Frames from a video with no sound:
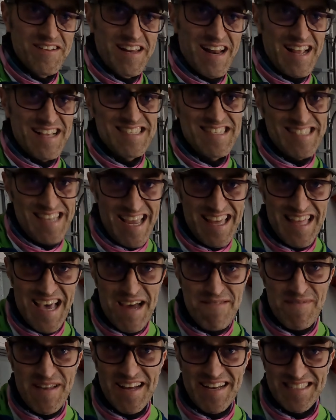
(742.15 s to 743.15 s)
and I say
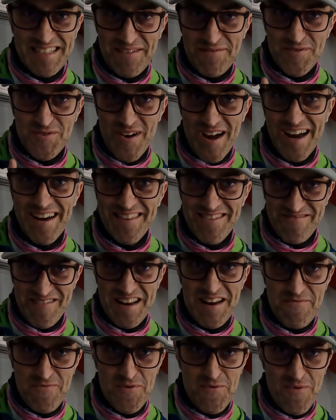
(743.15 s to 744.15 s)
that because I've tried 3
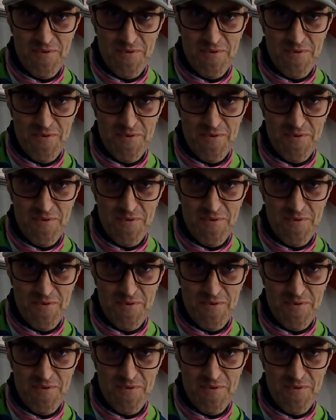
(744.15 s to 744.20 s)
different